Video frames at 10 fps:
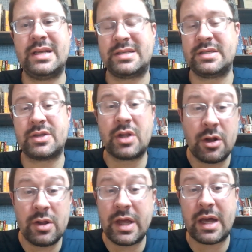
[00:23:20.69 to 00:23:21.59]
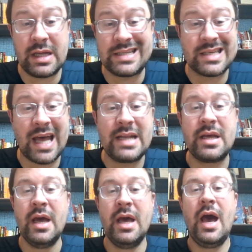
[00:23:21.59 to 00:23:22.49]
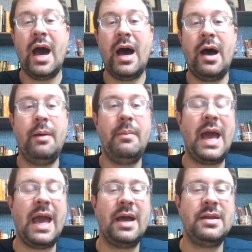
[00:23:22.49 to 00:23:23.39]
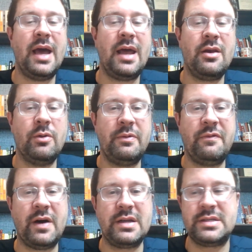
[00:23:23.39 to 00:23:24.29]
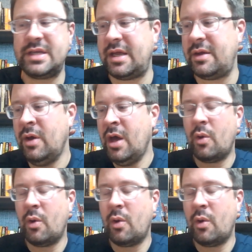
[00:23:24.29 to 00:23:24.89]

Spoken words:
This is clearly a clean slate, and it'll be fun to see